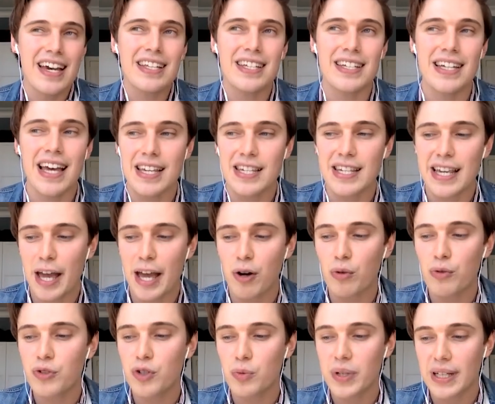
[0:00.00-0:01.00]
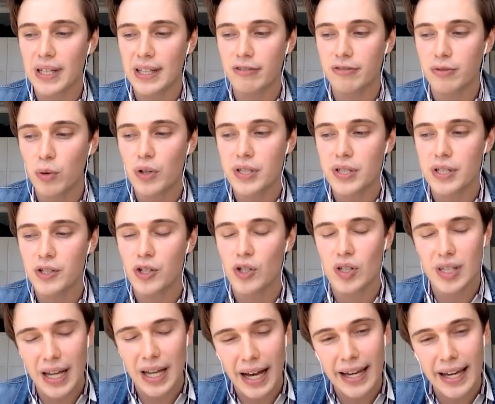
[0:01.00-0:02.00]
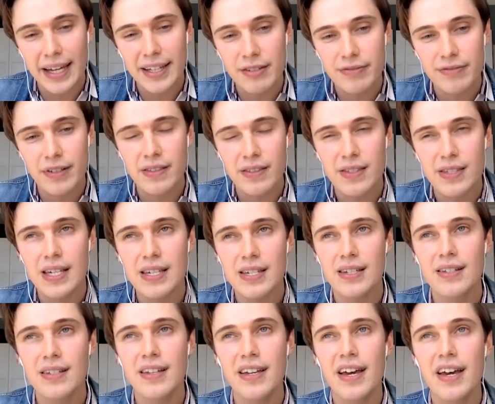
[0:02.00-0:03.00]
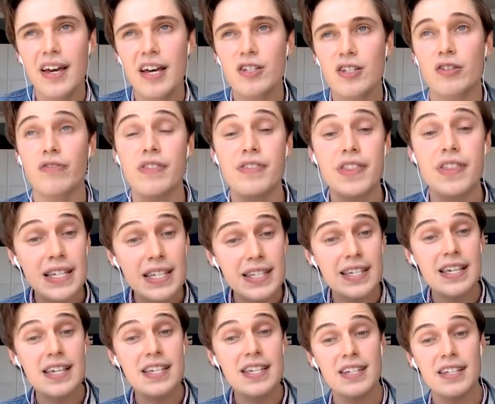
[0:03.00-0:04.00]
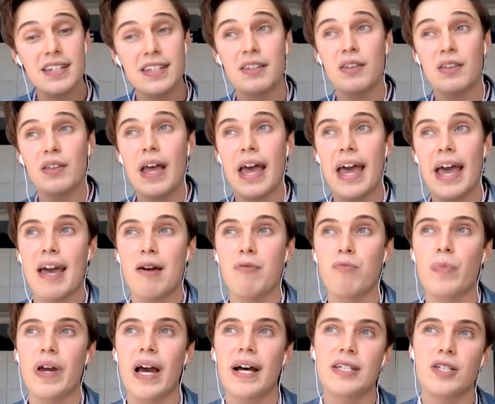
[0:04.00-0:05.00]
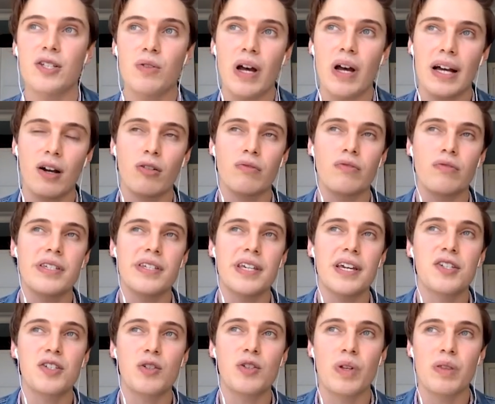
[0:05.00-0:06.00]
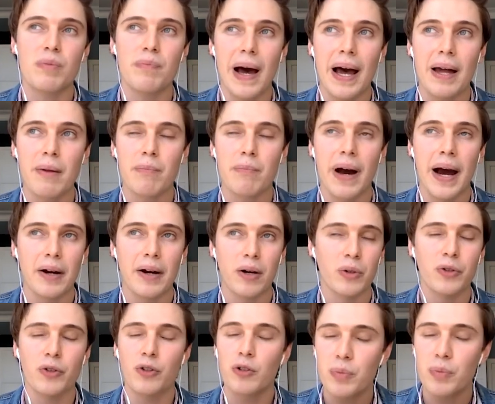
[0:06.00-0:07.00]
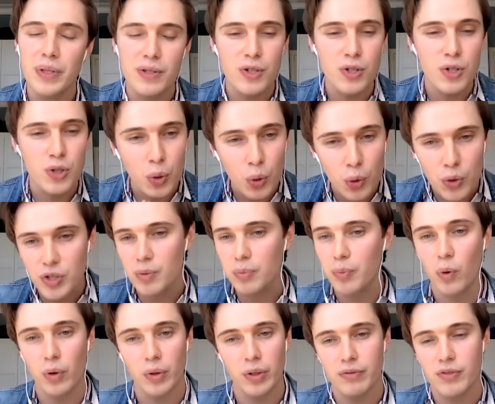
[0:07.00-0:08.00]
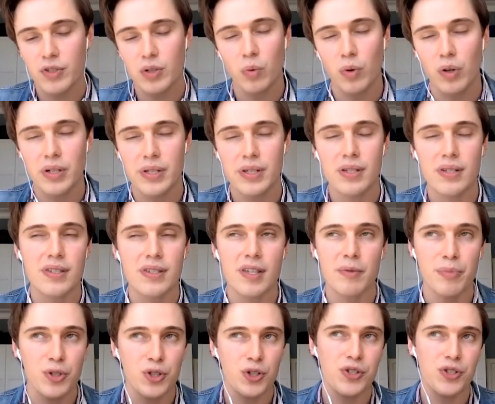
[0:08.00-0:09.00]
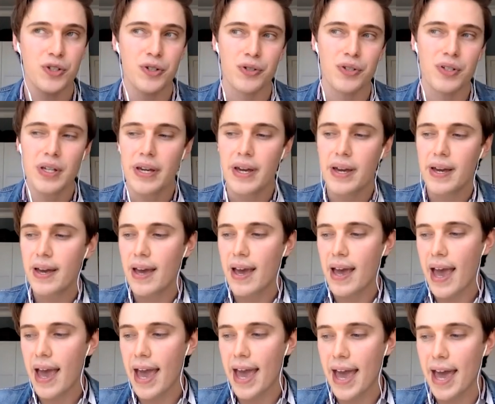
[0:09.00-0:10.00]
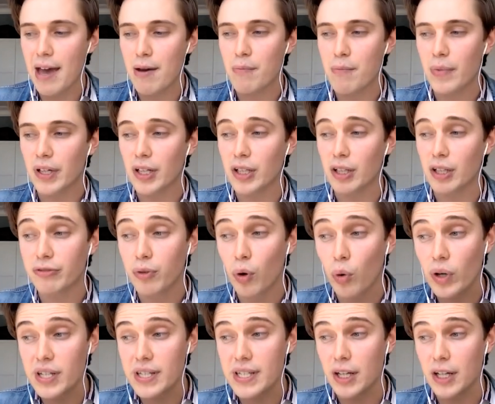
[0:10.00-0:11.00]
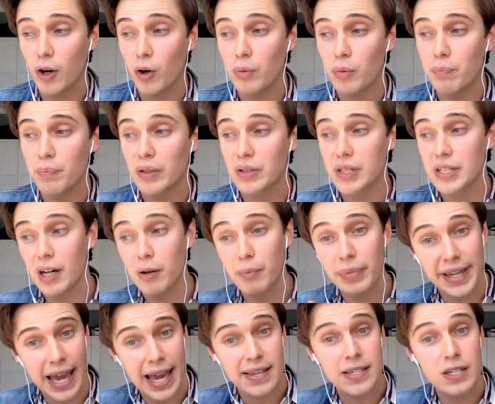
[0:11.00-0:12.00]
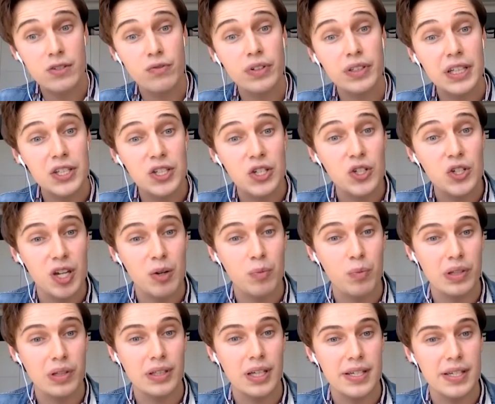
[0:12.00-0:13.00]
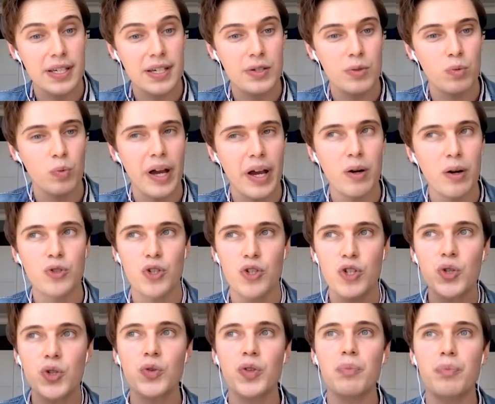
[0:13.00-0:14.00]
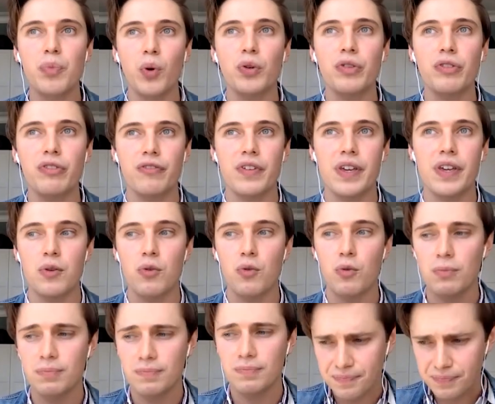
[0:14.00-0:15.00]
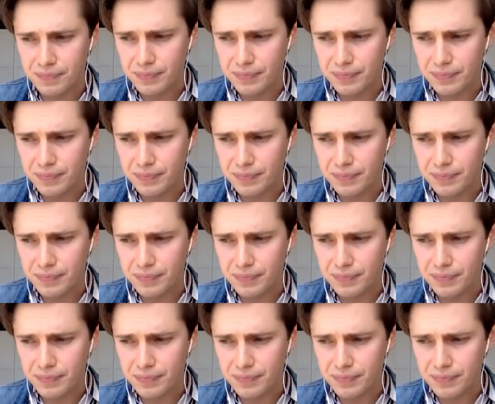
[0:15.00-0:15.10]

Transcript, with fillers: to his health. So we kind of focused on Josiah in the fifth season. So for this season, um, we had a, a conversation with Matt and Merrill, who have been so supportive towards us, the producers, um, and kind of focusing on building up Kezzie's relationship with Lizzie as well, just so they both feel